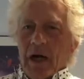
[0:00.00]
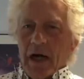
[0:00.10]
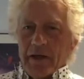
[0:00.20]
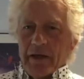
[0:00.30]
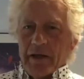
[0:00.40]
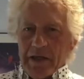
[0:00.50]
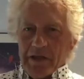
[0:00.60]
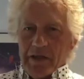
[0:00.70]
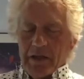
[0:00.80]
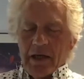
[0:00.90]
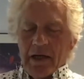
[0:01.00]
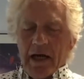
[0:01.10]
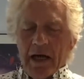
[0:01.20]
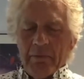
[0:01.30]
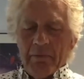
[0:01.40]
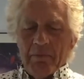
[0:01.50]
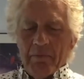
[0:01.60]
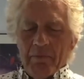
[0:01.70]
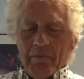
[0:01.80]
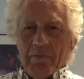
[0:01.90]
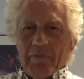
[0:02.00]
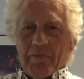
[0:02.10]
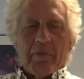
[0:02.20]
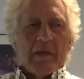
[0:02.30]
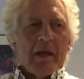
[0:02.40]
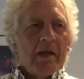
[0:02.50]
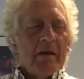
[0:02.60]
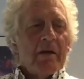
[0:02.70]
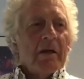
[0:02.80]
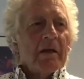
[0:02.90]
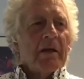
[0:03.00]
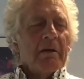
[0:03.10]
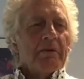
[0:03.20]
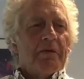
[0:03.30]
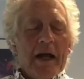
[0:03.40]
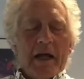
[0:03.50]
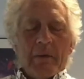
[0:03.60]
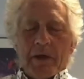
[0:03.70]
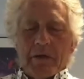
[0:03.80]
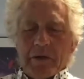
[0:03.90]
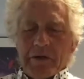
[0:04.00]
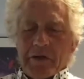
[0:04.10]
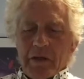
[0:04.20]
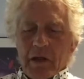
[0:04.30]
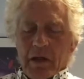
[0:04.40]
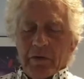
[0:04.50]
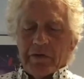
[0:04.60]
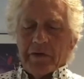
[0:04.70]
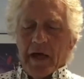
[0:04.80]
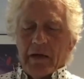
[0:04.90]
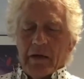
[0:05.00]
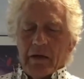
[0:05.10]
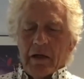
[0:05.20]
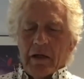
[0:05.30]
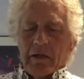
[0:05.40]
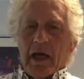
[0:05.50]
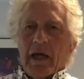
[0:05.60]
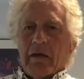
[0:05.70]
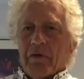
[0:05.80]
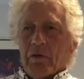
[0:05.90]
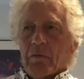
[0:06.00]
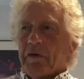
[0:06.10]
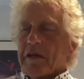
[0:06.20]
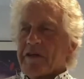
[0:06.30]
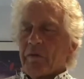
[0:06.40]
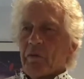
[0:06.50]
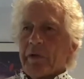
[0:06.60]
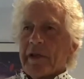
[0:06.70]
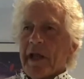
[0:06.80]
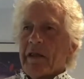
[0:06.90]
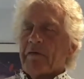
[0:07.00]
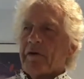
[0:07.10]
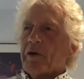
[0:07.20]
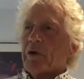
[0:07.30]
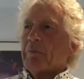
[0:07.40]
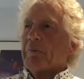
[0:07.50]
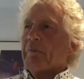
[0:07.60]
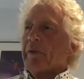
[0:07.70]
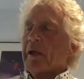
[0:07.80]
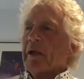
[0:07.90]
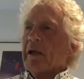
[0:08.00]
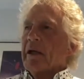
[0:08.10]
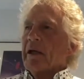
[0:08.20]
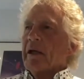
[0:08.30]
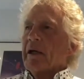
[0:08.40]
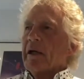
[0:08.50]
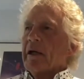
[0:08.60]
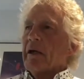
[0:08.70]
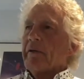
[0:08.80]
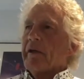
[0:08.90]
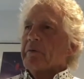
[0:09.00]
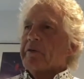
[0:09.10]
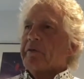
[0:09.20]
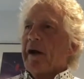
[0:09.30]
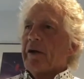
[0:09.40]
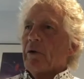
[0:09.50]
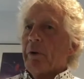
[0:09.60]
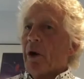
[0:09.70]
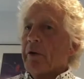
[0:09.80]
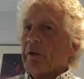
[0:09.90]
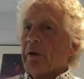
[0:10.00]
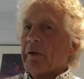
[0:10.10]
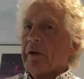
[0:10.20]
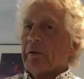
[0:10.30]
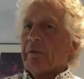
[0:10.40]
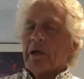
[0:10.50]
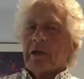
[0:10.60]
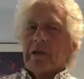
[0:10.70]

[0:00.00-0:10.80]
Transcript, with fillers: right, yes. So how did that story come to be? It was funny because I was at the Cannes Film Festival with another film, and I think it was Fatal Bond, that